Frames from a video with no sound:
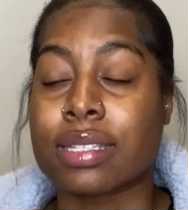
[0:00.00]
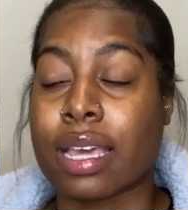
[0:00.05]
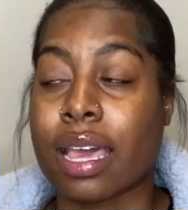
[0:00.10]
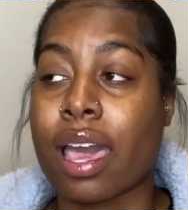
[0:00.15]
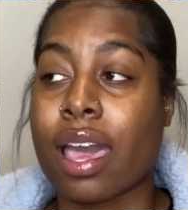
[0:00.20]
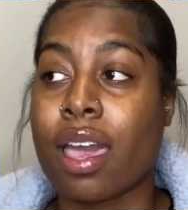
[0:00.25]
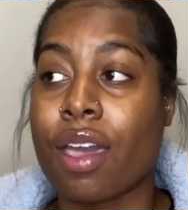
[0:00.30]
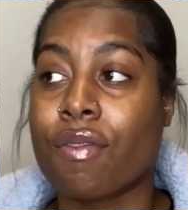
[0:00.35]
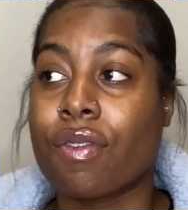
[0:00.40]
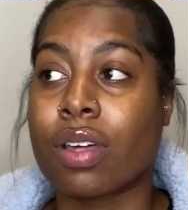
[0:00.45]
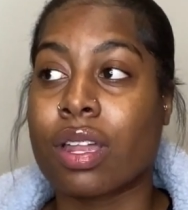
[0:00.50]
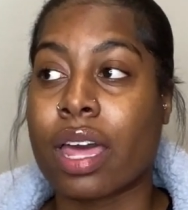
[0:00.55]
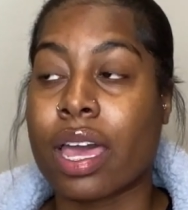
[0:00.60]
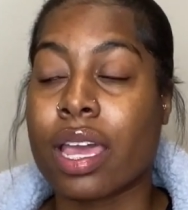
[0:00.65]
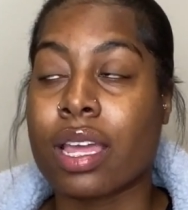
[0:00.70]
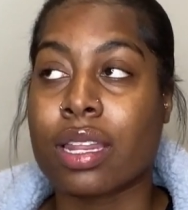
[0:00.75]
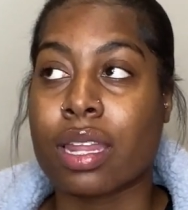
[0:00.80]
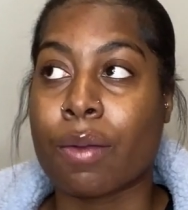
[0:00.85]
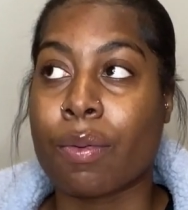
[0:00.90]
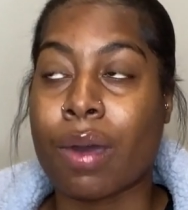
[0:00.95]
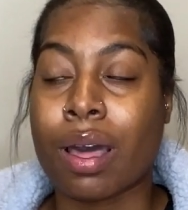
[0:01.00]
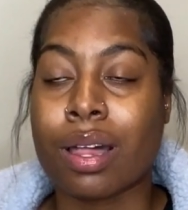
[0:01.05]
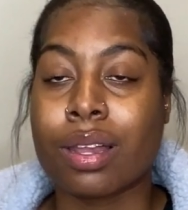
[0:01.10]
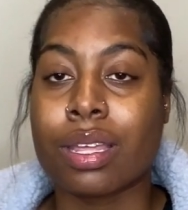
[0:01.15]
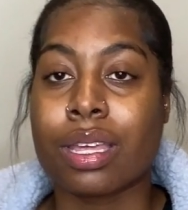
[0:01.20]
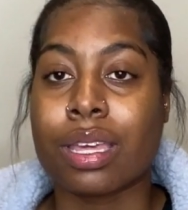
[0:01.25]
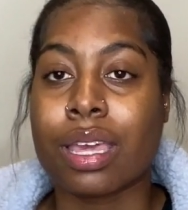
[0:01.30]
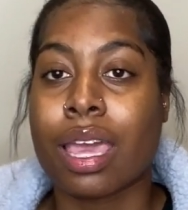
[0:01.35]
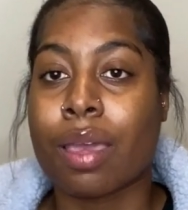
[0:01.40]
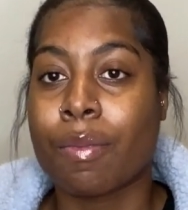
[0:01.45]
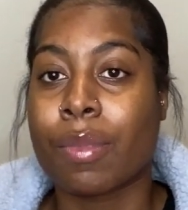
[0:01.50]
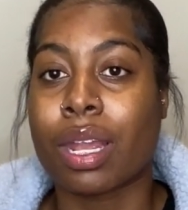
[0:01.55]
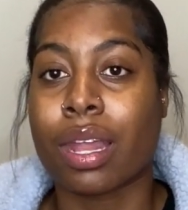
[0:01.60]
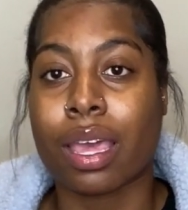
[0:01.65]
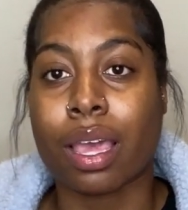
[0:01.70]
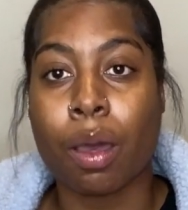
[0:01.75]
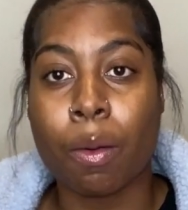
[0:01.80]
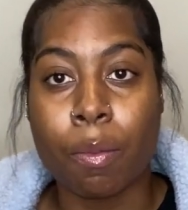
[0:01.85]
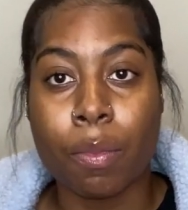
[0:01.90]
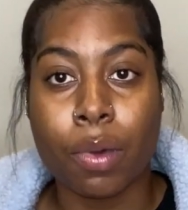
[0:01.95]
Like, I have a client that probably came in
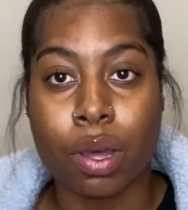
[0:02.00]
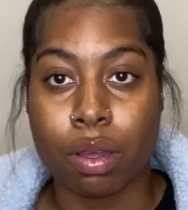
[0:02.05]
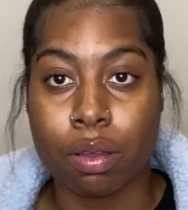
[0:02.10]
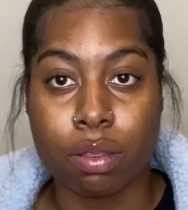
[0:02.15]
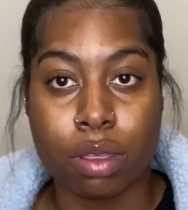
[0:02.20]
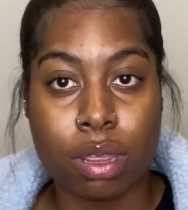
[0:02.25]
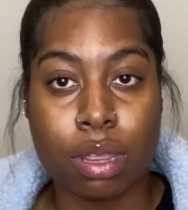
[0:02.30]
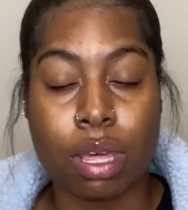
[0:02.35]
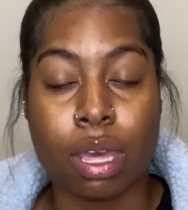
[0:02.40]
like a month